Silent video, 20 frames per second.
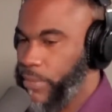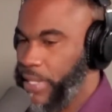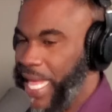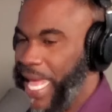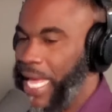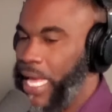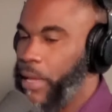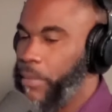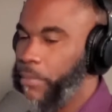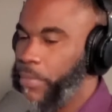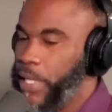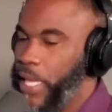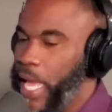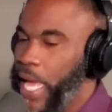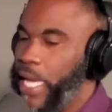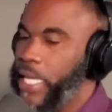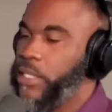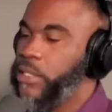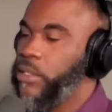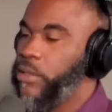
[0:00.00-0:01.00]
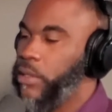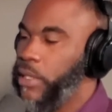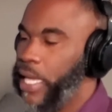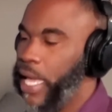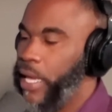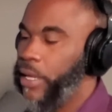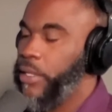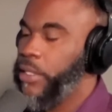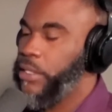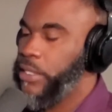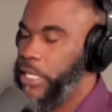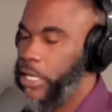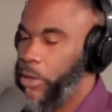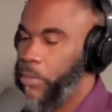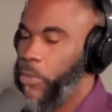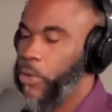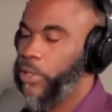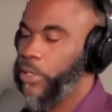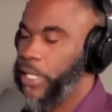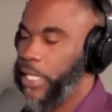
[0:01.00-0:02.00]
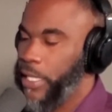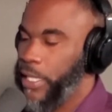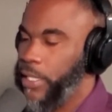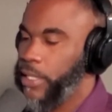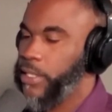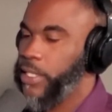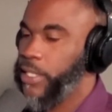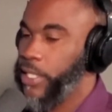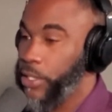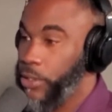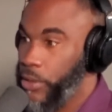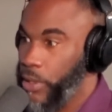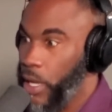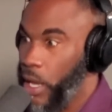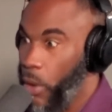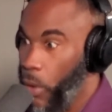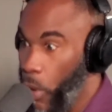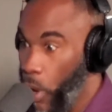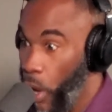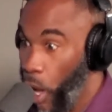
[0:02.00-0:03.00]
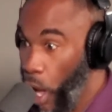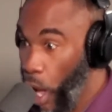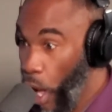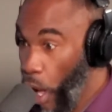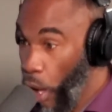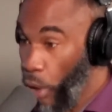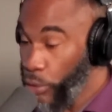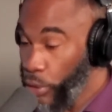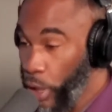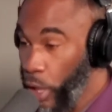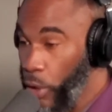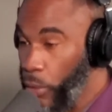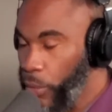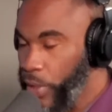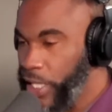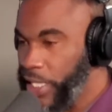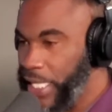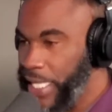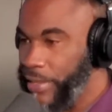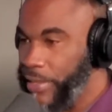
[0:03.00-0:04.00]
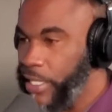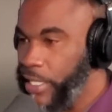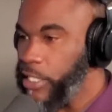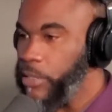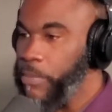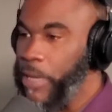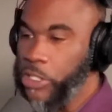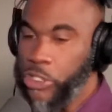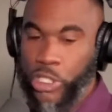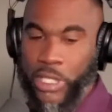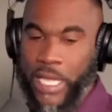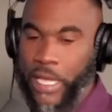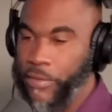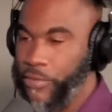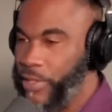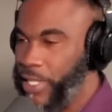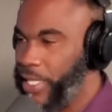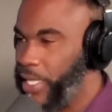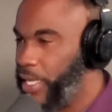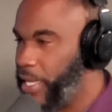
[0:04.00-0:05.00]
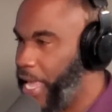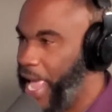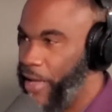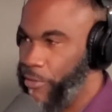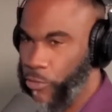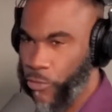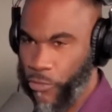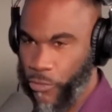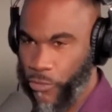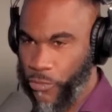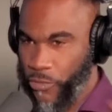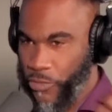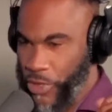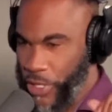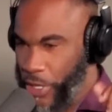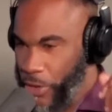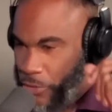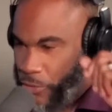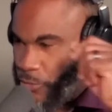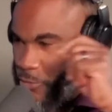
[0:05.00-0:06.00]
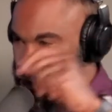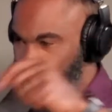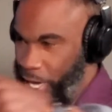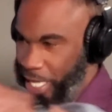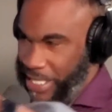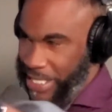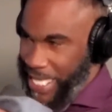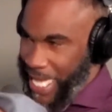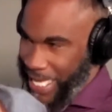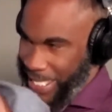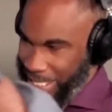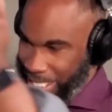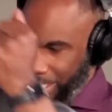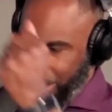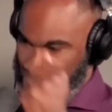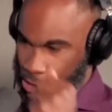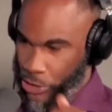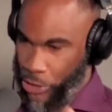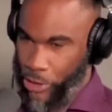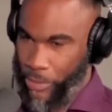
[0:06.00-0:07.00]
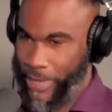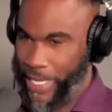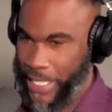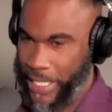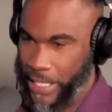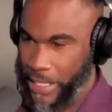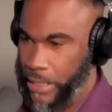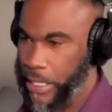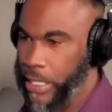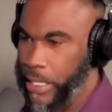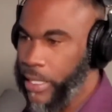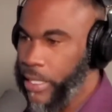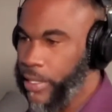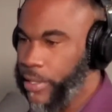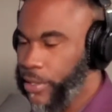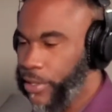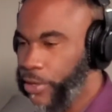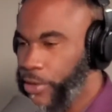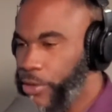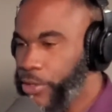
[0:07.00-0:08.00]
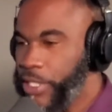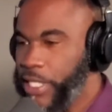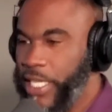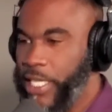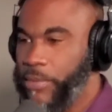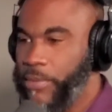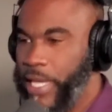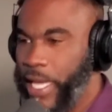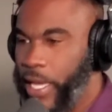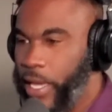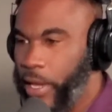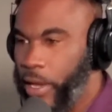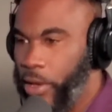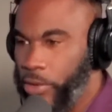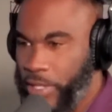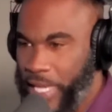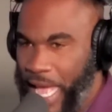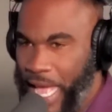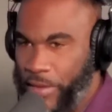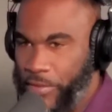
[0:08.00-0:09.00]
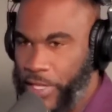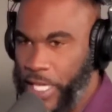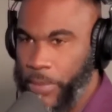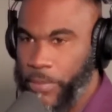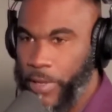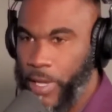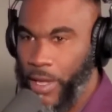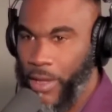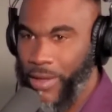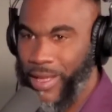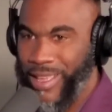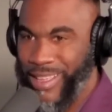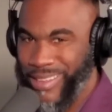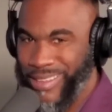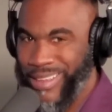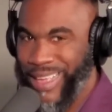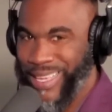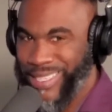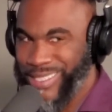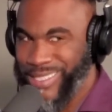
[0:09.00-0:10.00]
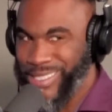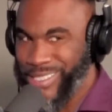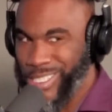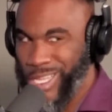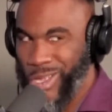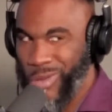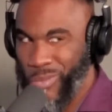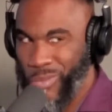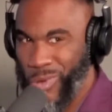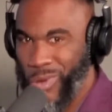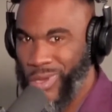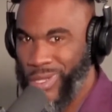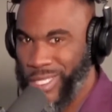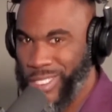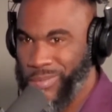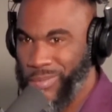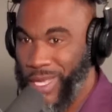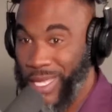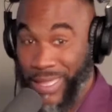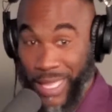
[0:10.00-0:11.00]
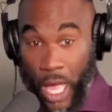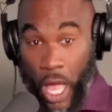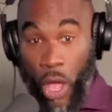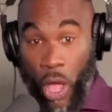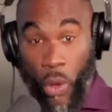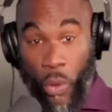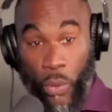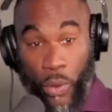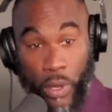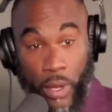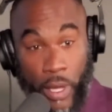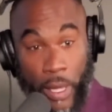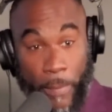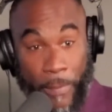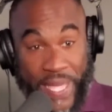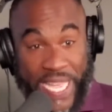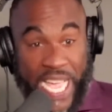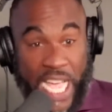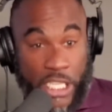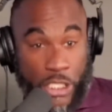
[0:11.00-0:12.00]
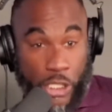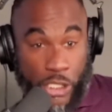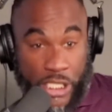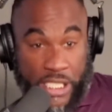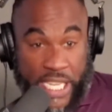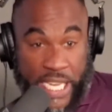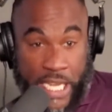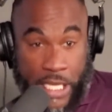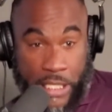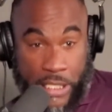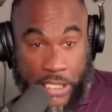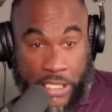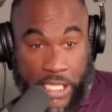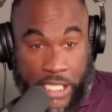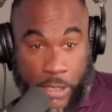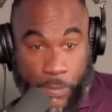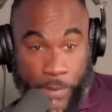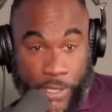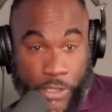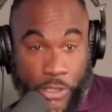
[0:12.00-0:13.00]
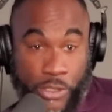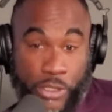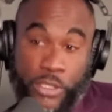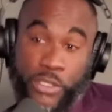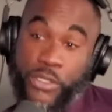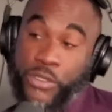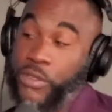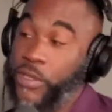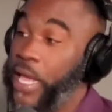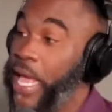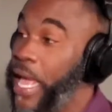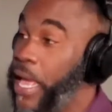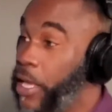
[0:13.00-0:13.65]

that compliance will allow you to sell more things. And then you go, oh, no, we did this much lift. And then I have, friends like this gentleman and your team that can go dive deep and go, you actually sold more this month. Oh, because you sent in 6 pictures and